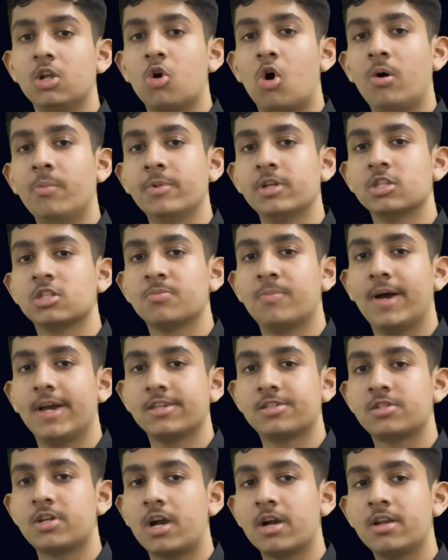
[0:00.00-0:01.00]
comments by
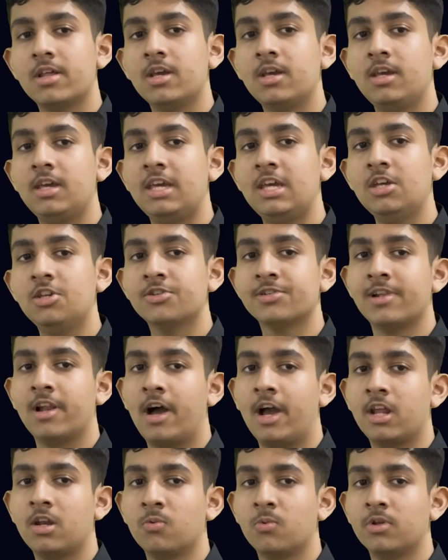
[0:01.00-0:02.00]
starting each
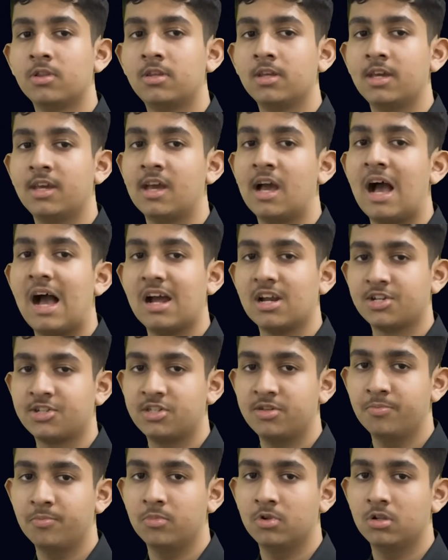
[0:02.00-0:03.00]
line with a hash
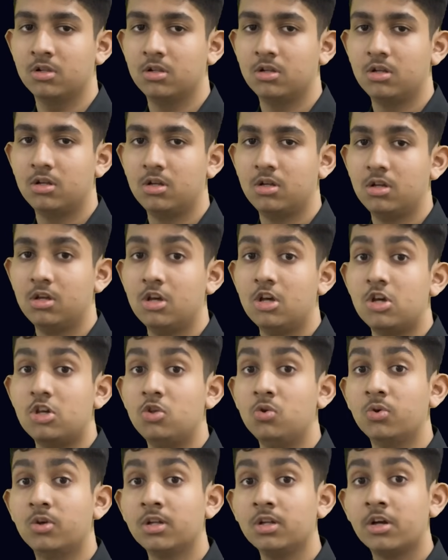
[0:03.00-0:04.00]
symbol.
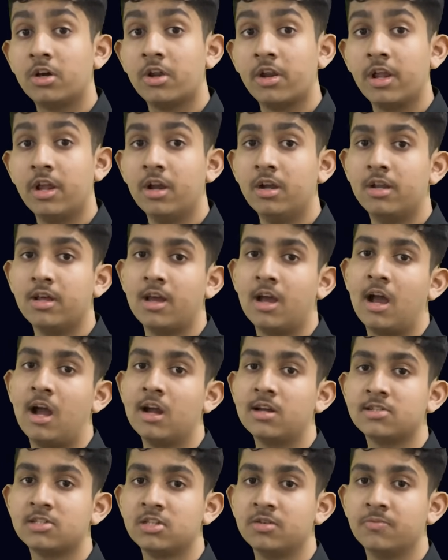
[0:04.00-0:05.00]
You can create a
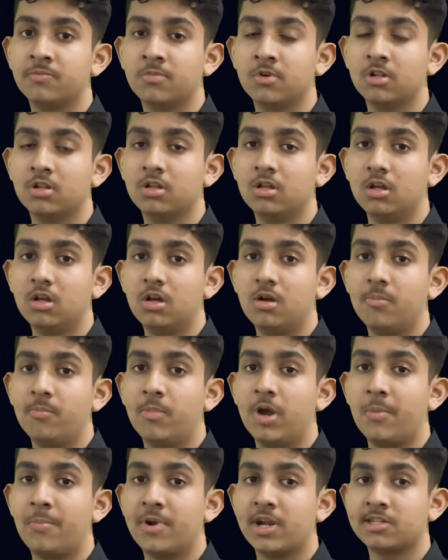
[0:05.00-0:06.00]
hash symbol
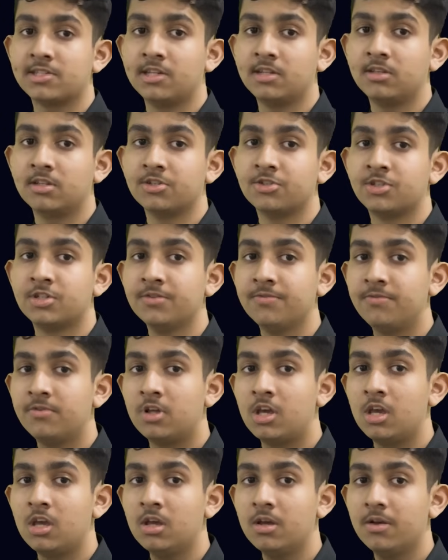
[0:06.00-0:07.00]
by pressing the shift
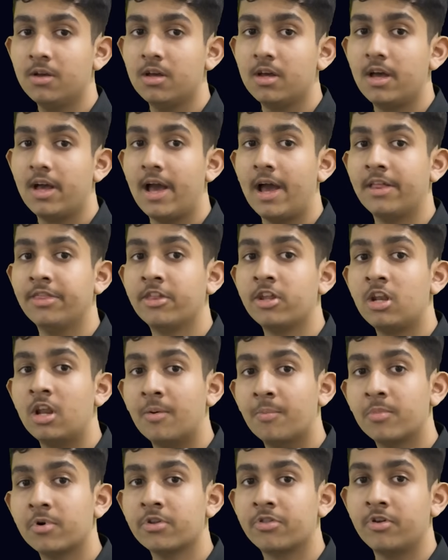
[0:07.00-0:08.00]
key and the
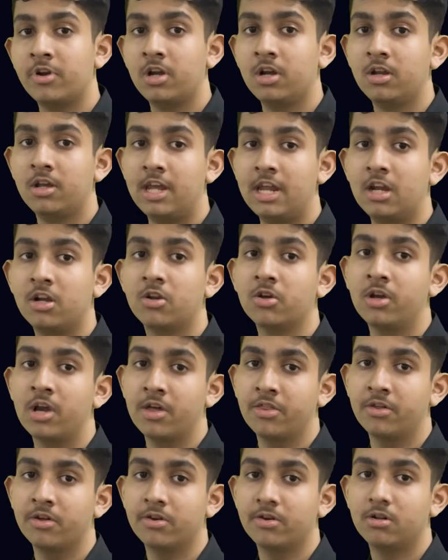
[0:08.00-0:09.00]
number 3 key
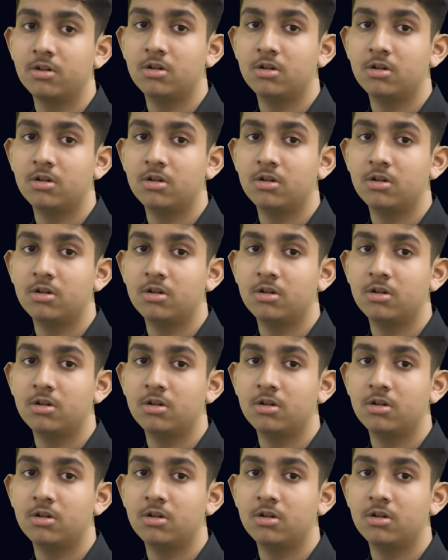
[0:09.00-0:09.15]
together.